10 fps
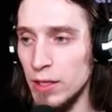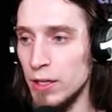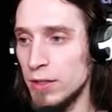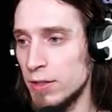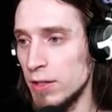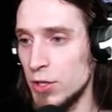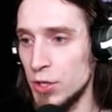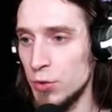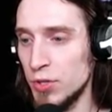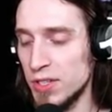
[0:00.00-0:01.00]
It
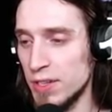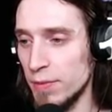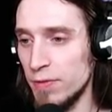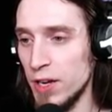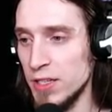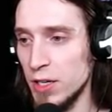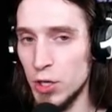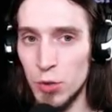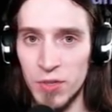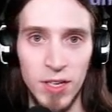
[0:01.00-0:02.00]
introduces some phasing
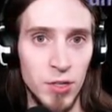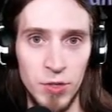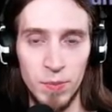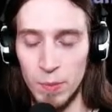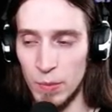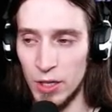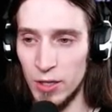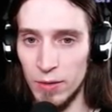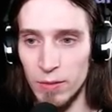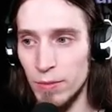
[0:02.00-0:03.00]
issues and
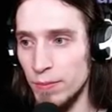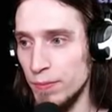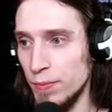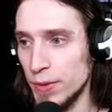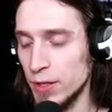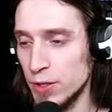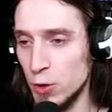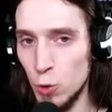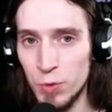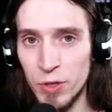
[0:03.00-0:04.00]

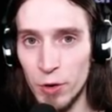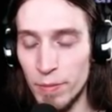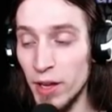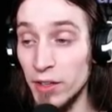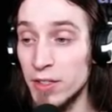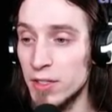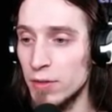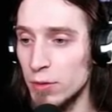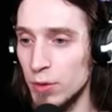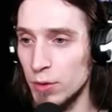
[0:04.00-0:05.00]
scoops your mids,
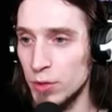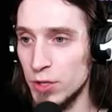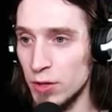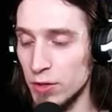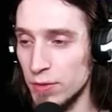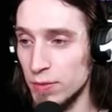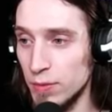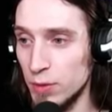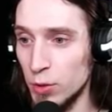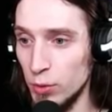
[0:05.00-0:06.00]
which is not
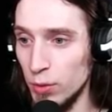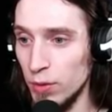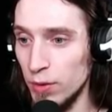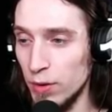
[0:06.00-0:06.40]
cool.